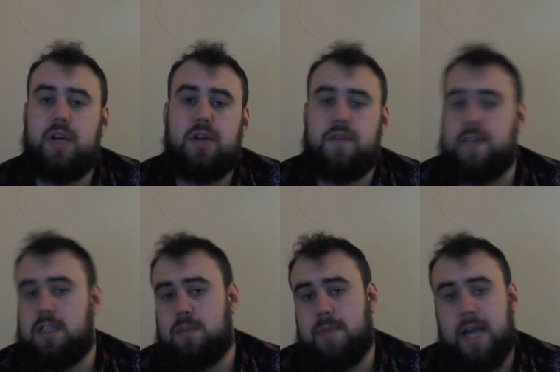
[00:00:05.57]
or the
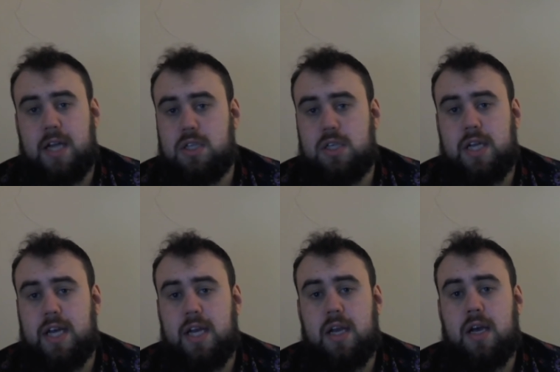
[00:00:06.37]
physics
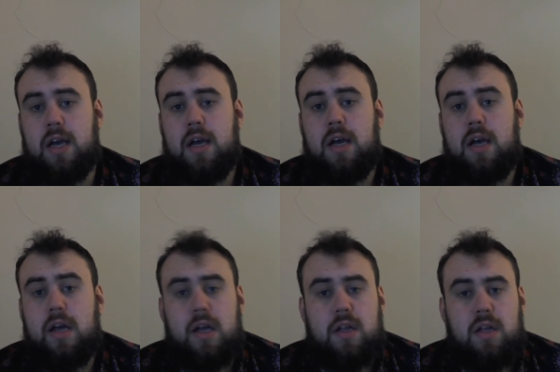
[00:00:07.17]
PhD
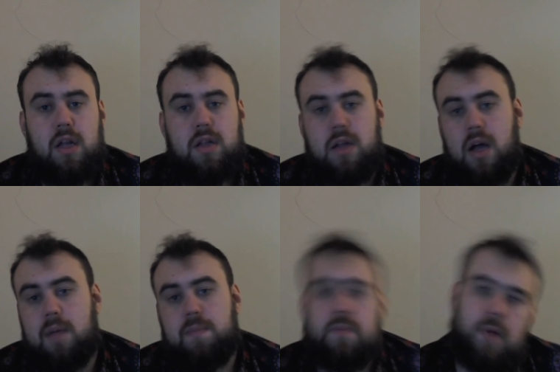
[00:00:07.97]

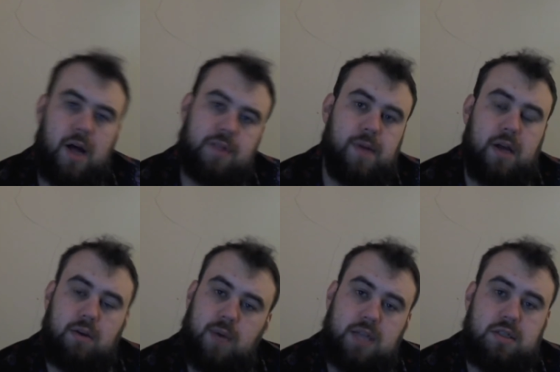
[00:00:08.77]
um, either by
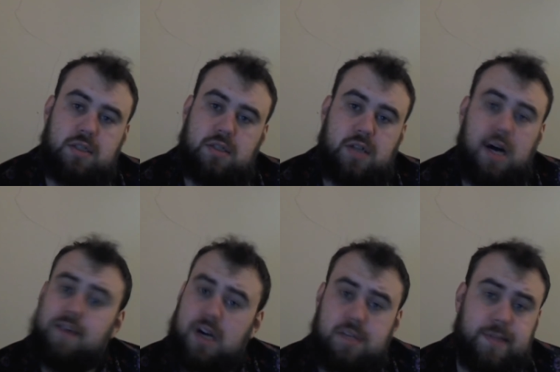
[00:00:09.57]
questions that
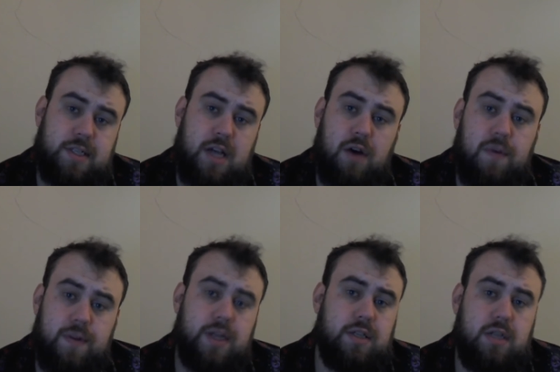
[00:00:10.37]
I've asked myself,
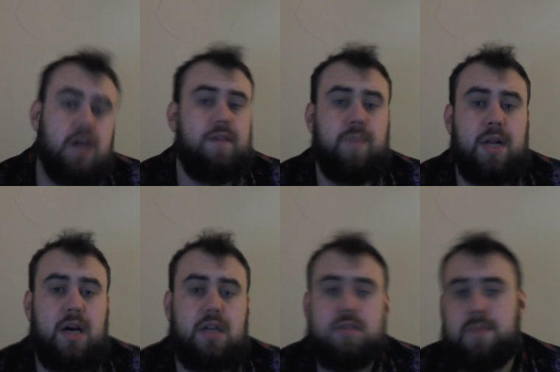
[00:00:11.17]
things that I've been
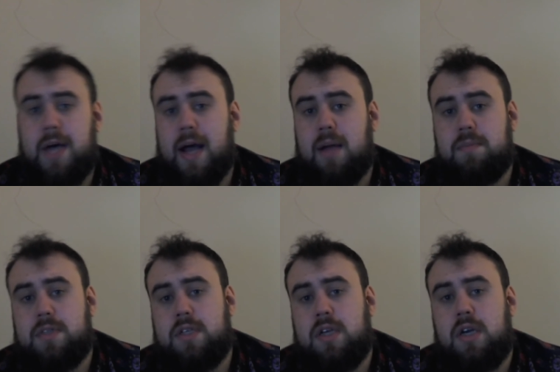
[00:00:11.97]
asked perhaps